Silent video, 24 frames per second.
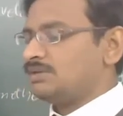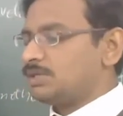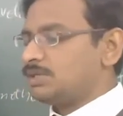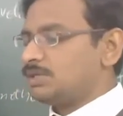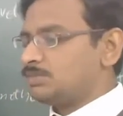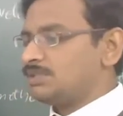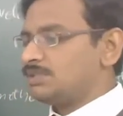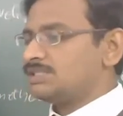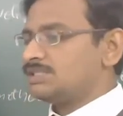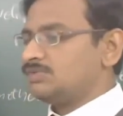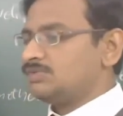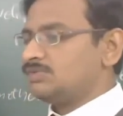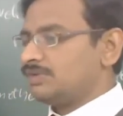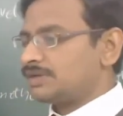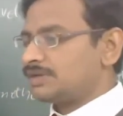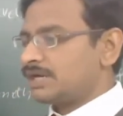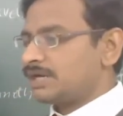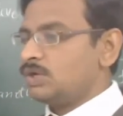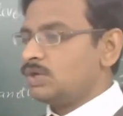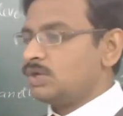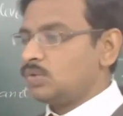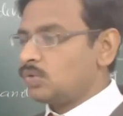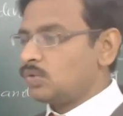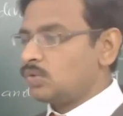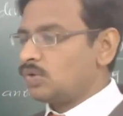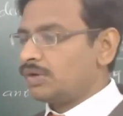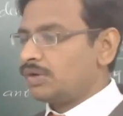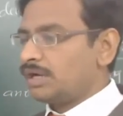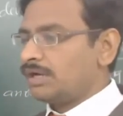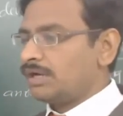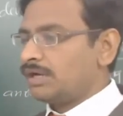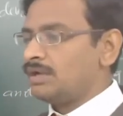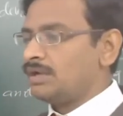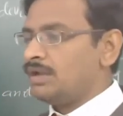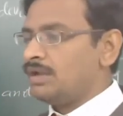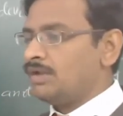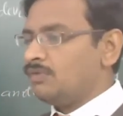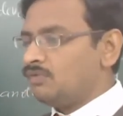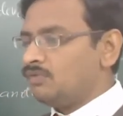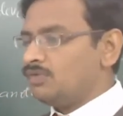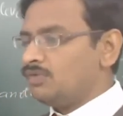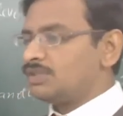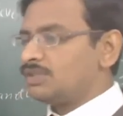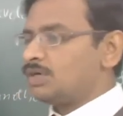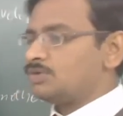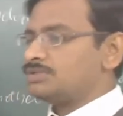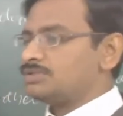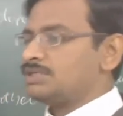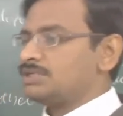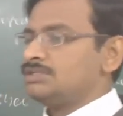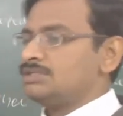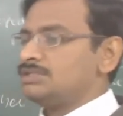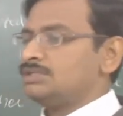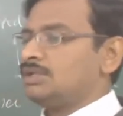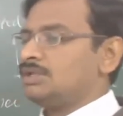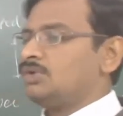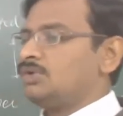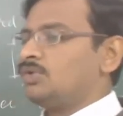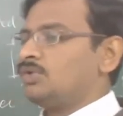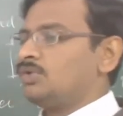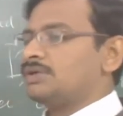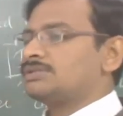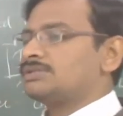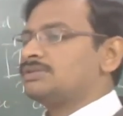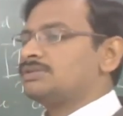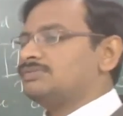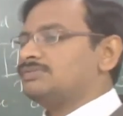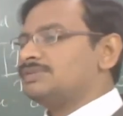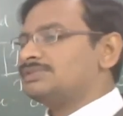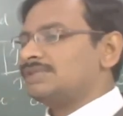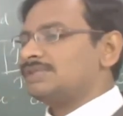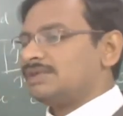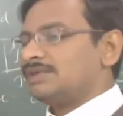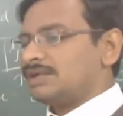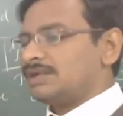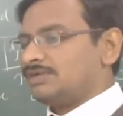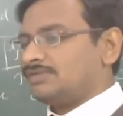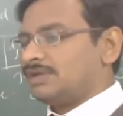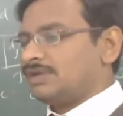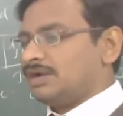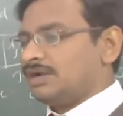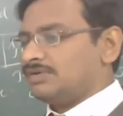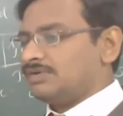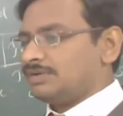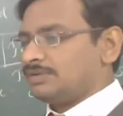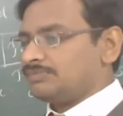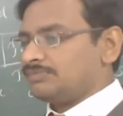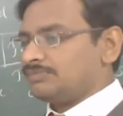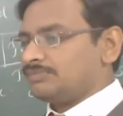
That means it will try to rotate without changing the location of the center of gravity.